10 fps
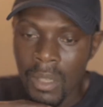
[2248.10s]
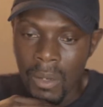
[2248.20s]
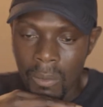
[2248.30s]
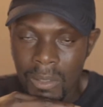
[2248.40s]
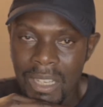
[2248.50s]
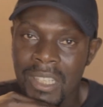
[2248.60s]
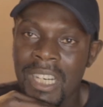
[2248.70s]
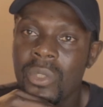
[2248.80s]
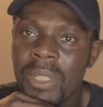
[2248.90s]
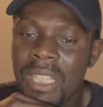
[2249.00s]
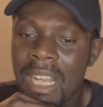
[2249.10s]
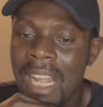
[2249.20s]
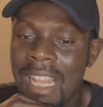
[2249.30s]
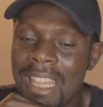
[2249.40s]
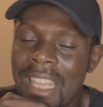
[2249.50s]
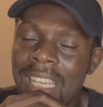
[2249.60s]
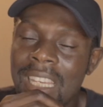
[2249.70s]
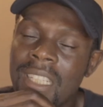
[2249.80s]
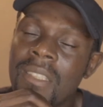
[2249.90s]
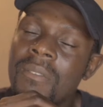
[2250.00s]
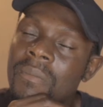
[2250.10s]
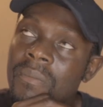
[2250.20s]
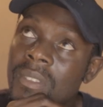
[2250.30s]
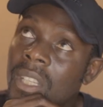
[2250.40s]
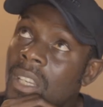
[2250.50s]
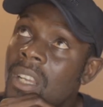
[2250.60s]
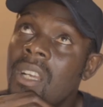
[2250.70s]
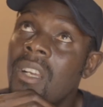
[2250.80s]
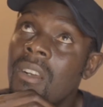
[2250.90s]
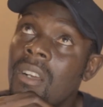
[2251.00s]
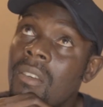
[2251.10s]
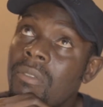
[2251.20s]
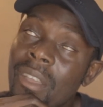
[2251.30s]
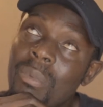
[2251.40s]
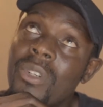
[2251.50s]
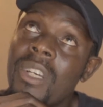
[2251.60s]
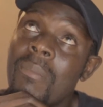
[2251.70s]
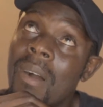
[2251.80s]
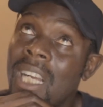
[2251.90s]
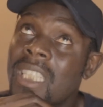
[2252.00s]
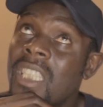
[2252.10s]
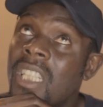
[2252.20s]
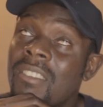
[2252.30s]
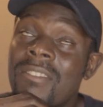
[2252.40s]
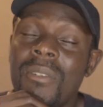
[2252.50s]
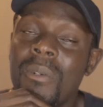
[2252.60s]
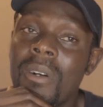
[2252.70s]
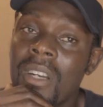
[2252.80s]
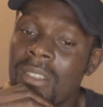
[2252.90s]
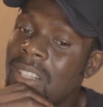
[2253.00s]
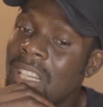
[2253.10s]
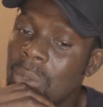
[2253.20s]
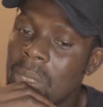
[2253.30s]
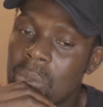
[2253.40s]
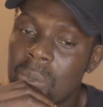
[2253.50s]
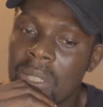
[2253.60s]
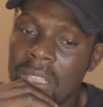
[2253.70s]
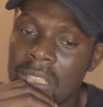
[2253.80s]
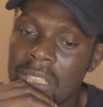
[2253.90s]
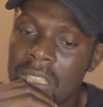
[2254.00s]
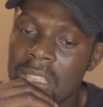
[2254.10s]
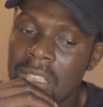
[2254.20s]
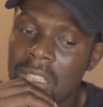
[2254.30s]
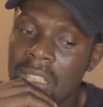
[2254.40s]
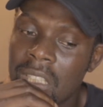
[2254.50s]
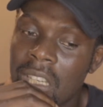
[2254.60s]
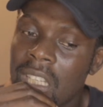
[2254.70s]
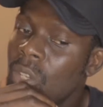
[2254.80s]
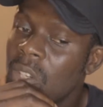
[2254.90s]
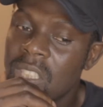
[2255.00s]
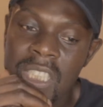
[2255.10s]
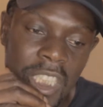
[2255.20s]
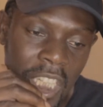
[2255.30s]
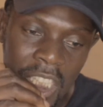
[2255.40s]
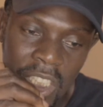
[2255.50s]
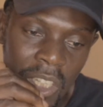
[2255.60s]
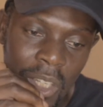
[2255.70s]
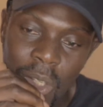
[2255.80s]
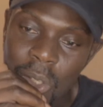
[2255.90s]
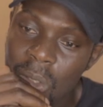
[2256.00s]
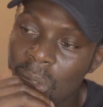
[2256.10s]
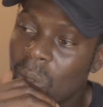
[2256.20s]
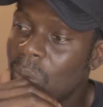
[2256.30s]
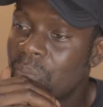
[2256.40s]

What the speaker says: undergraduate, and then February, March for graduate students. It doesn't change. So